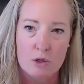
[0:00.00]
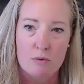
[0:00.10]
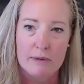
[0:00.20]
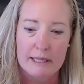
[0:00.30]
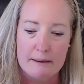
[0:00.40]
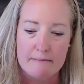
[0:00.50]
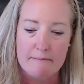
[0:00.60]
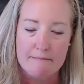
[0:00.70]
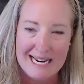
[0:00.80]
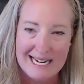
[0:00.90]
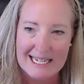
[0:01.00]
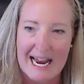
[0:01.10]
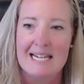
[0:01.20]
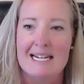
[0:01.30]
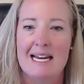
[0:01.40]
to really meet
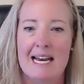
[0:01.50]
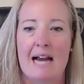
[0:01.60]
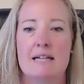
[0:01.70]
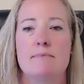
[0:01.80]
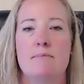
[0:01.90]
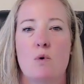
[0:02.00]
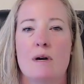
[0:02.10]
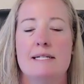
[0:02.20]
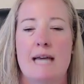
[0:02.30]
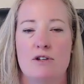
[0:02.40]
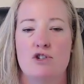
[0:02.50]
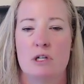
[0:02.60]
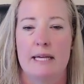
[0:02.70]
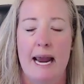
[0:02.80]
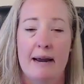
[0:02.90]
and connect more
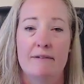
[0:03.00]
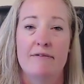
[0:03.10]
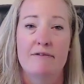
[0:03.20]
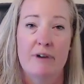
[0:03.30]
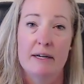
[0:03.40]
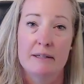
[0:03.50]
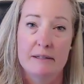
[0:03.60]
intentionally and frankly,